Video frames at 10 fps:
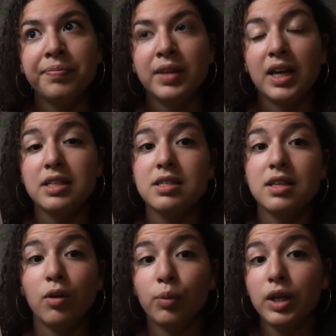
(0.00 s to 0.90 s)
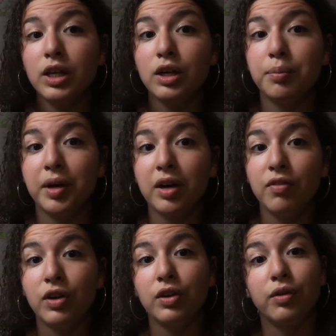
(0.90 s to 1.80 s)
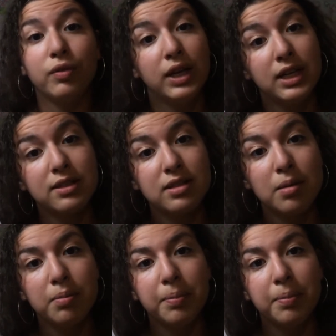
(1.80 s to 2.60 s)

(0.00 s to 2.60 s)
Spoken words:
It's a really good book if you're in a reading slump